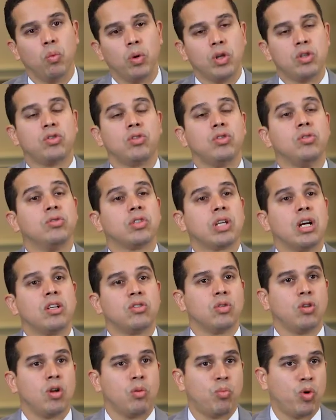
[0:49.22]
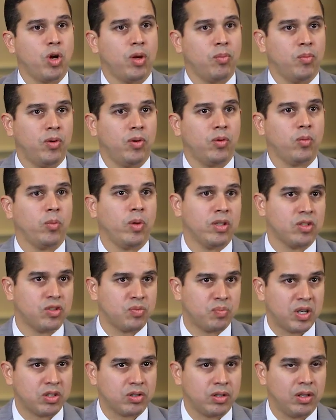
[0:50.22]
Once you schedule an appointment with a
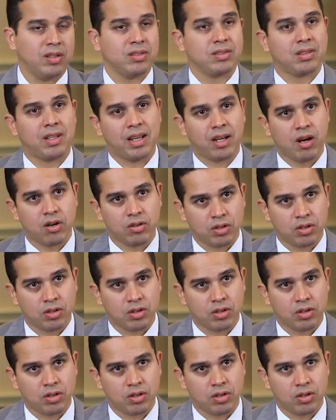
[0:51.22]
specialist like